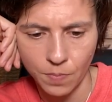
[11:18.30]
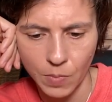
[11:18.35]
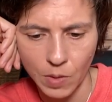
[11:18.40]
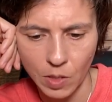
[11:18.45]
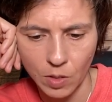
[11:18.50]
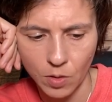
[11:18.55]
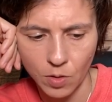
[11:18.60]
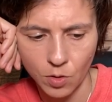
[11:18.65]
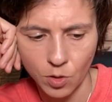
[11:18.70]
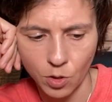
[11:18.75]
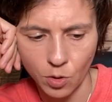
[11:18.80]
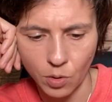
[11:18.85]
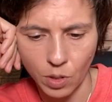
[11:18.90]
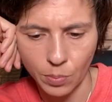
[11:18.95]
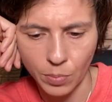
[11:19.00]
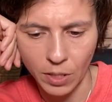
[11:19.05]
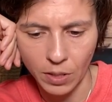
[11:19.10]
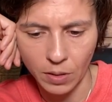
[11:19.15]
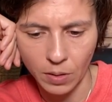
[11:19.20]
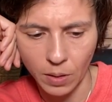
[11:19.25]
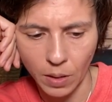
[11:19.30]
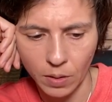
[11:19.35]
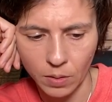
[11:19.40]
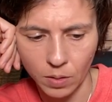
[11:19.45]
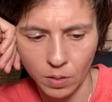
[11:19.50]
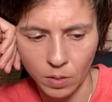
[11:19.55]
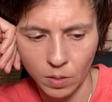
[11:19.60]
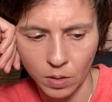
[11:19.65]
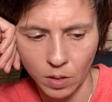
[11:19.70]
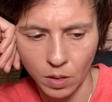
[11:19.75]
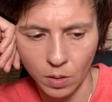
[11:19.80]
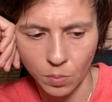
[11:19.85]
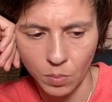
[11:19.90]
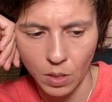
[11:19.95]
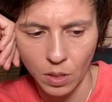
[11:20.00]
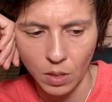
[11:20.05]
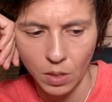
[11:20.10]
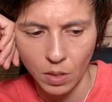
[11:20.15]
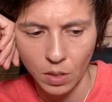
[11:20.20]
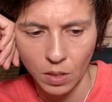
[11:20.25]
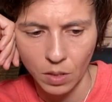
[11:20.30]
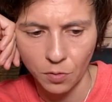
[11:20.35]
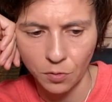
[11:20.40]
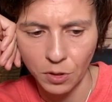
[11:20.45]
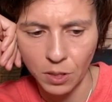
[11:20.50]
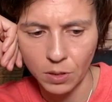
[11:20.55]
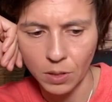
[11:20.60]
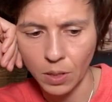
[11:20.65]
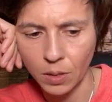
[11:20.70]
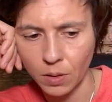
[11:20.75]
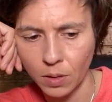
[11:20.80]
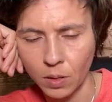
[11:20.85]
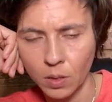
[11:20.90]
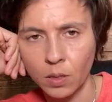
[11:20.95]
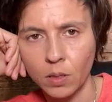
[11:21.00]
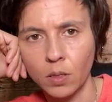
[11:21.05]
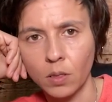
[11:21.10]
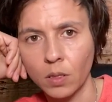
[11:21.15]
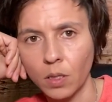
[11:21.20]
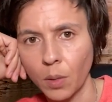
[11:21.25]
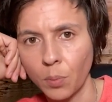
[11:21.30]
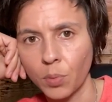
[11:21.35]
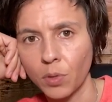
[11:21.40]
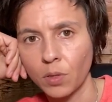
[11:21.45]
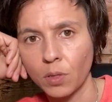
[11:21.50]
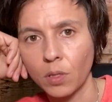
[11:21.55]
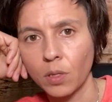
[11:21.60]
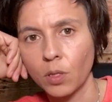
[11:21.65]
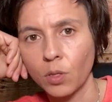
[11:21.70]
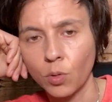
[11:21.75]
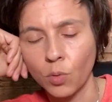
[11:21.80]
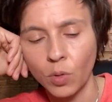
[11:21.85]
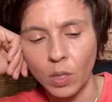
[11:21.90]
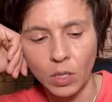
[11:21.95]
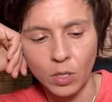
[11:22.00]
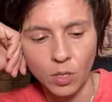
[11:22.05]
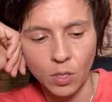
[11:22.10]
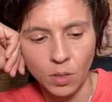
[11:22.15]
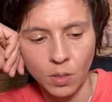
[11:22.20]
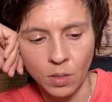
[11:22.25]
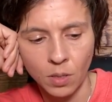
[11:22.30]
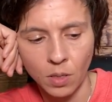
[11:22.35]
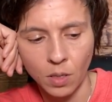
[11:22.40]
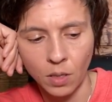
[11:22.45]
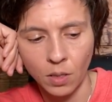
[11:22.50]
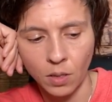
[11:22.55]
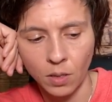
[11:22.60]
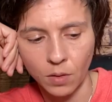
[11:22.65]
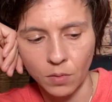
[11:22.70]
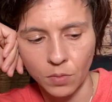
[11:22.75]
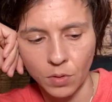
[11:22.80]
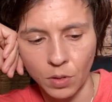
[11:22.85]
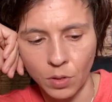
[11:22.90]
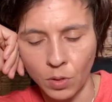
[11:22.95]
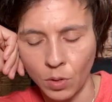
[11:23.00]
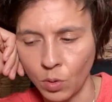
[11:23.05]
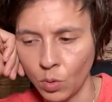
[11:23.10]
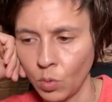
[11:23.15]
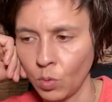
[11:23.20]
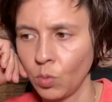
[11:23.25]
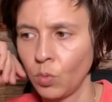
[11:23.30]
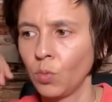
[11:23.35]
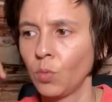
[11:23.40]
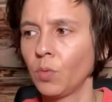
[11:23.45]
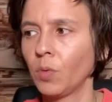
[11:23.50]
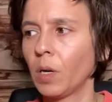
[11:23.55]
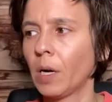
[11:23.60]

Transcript: Doesn't show up like that this time. It feels like this is a separate situation of you.